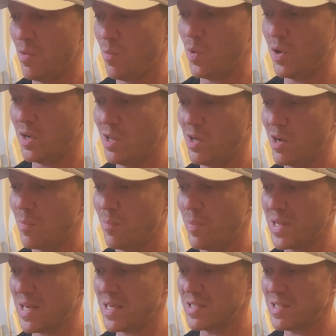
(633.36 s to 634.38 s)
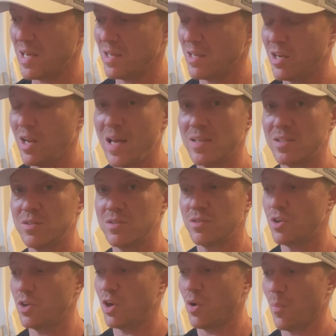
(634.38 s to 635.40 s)
wood look, but they said, yes,
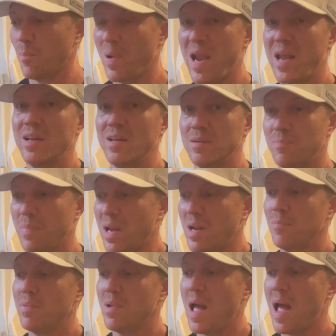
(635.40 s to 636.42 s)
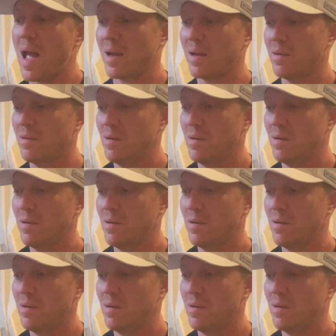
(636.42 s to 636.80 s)
you know, paint it black.